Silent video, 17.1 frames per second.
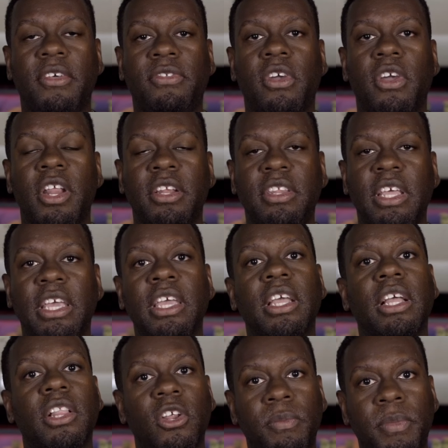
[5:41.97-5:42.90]
started
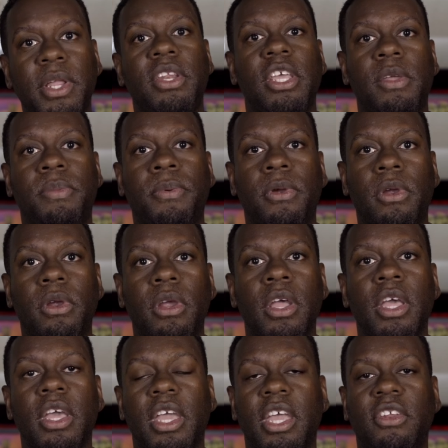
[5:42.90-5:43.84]
digging a little bit deeper
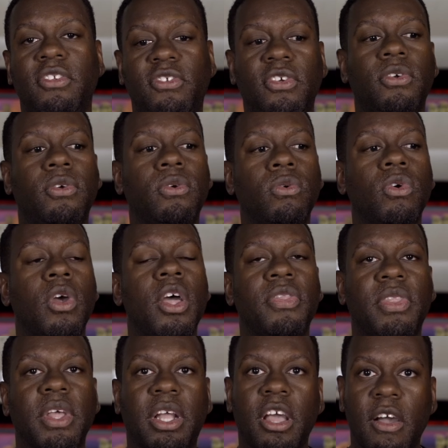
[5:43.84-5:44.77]
into
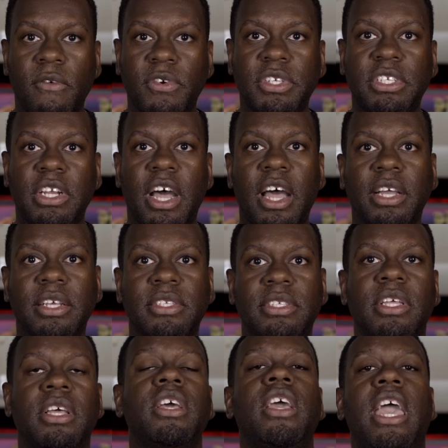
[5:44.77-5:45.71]
the cover
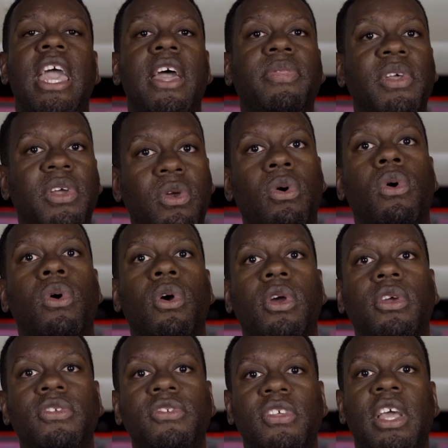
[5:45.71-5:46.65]
stocks and the
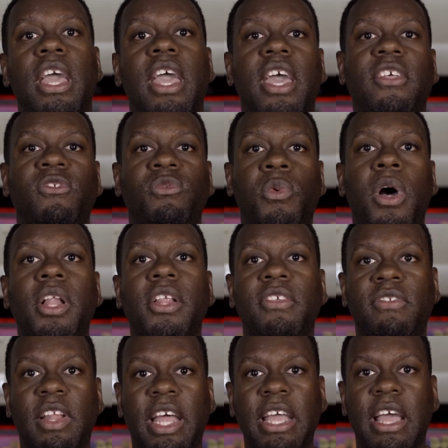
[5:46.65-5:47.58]
cores, as well
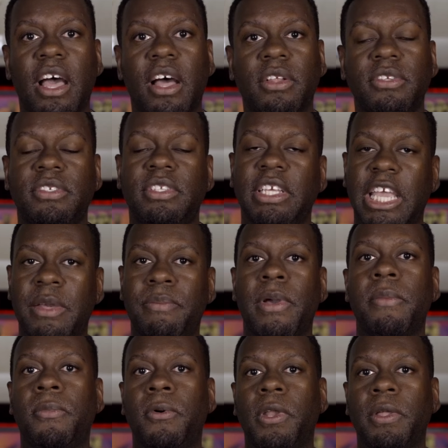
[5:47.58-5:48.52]
as layouts, to get
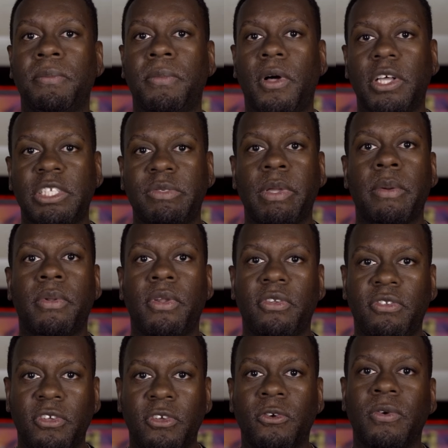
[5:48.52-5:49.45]
my bowling balls to be able to
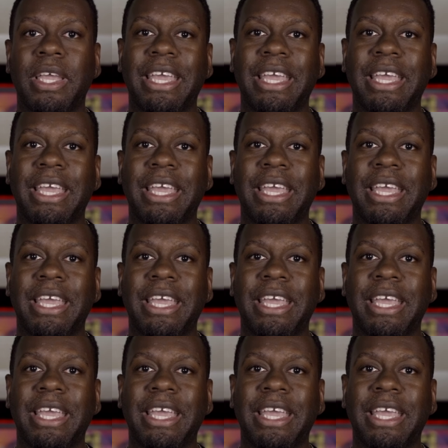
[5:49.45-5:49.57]
do